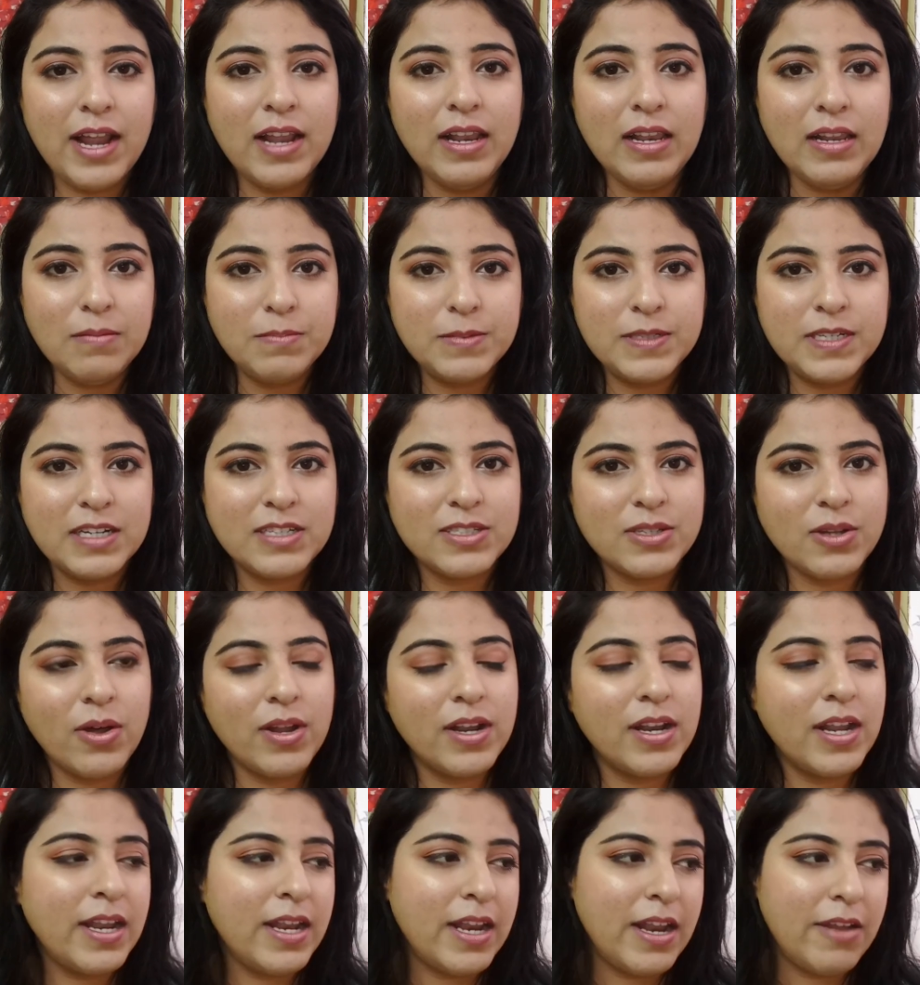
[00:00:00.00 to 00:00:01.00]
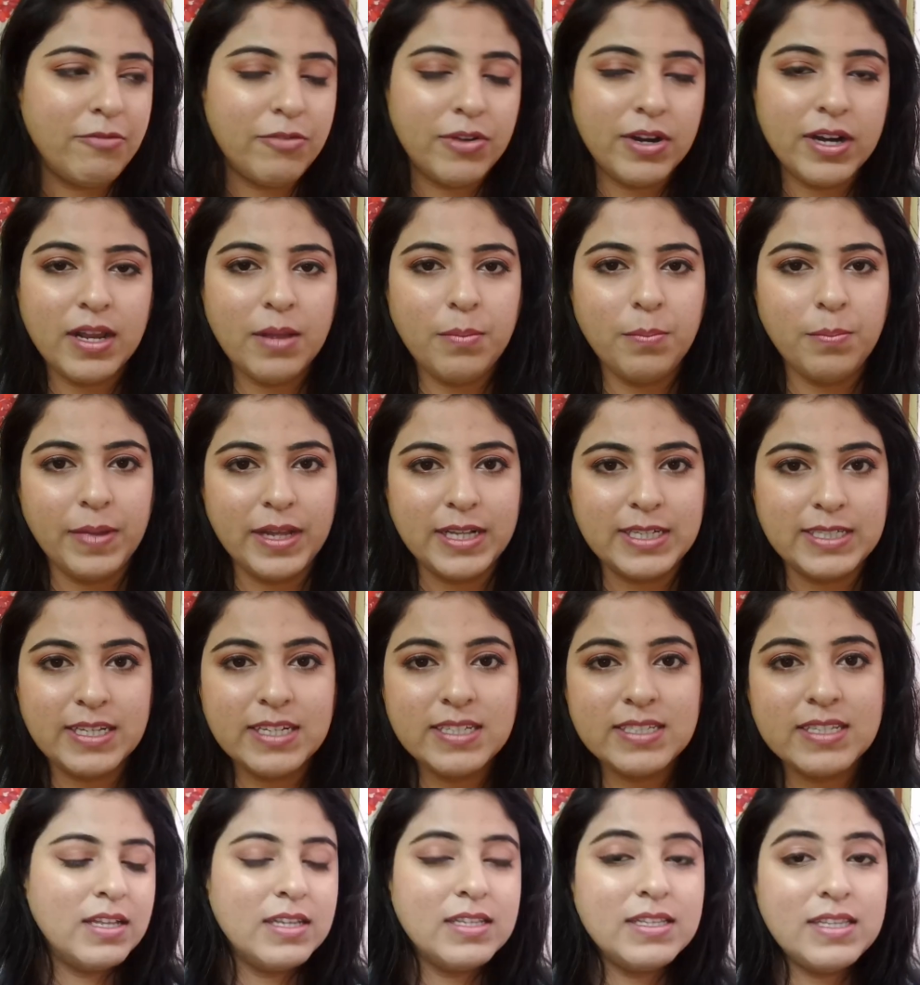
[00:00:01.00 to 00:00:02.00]
wear lipsticks on an everyday
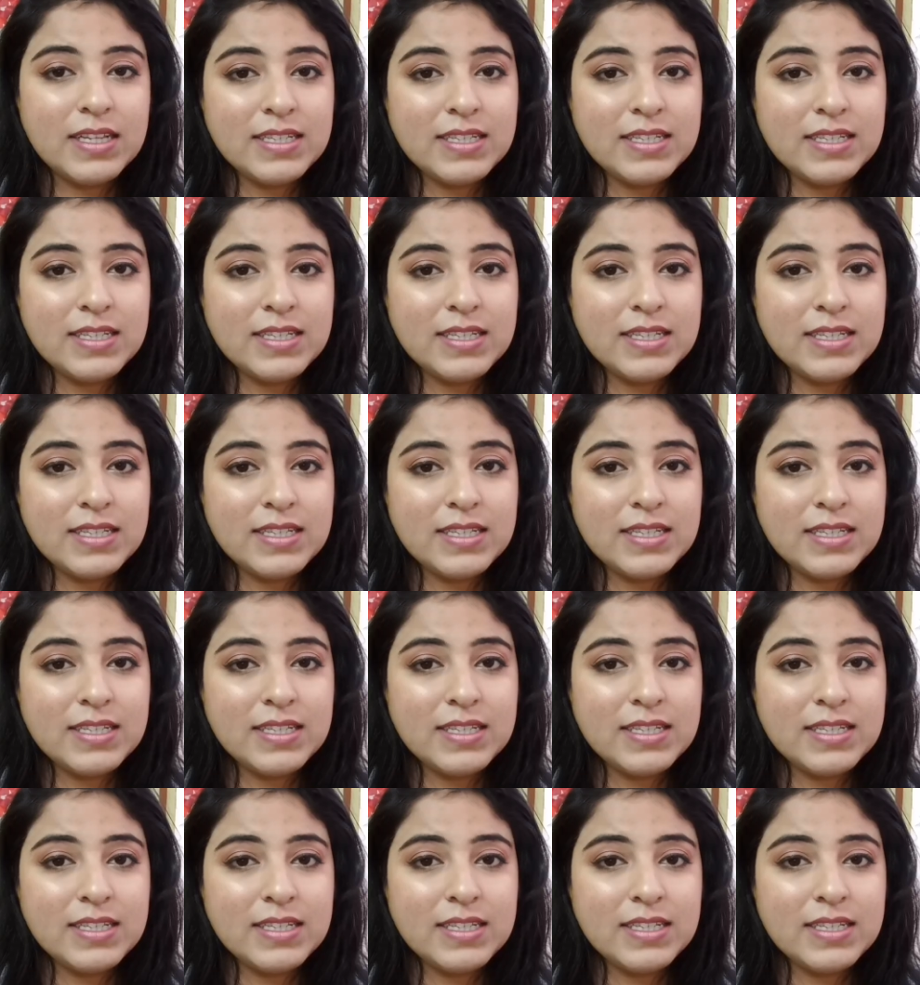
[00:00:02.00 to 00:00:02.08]
basis,